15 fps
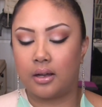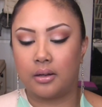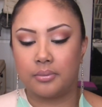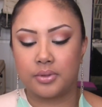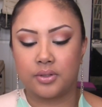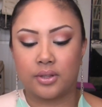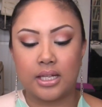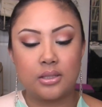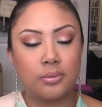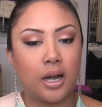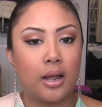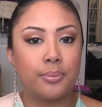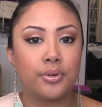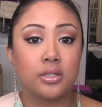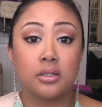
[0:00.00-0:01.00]
Um, so, that's where
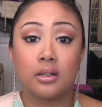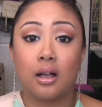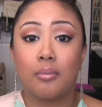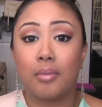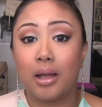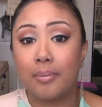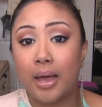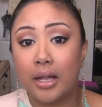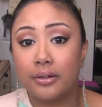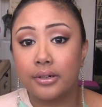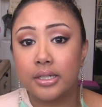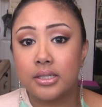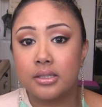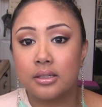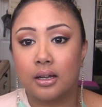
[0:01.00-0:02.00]
I personally got my
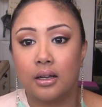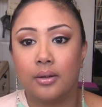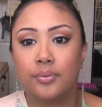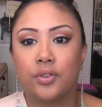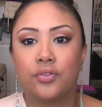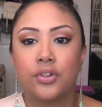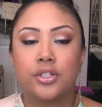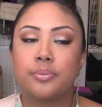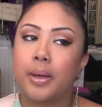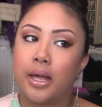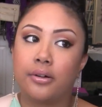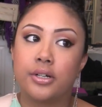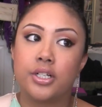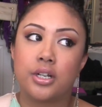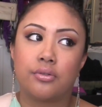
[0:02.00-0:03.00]
batteries. Um, the first
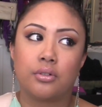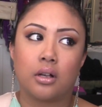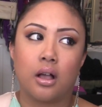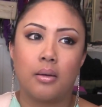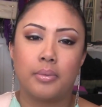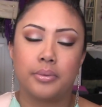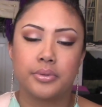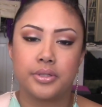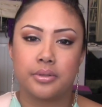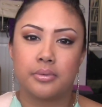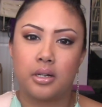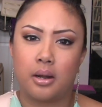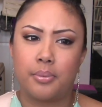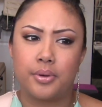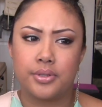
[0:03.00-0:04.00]
battery she ever got me was the
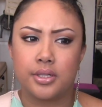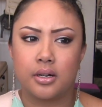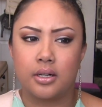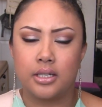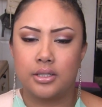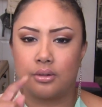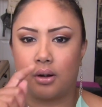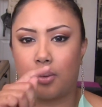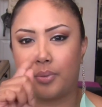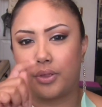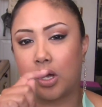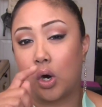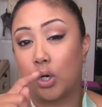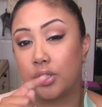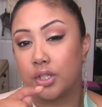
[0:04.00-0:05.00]
one I posted on Instagram with
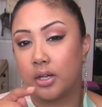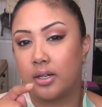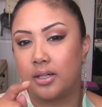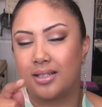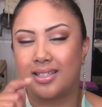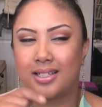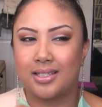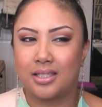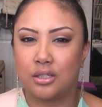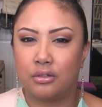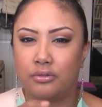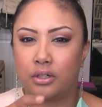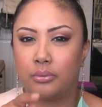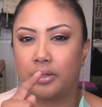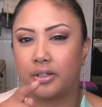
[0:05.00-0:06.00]
the hearts on it. It's, like,
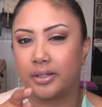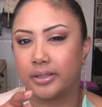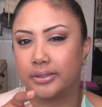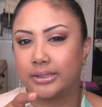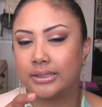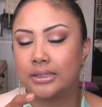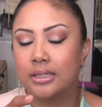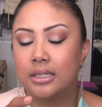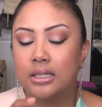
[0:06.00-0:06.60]
silver with hearts.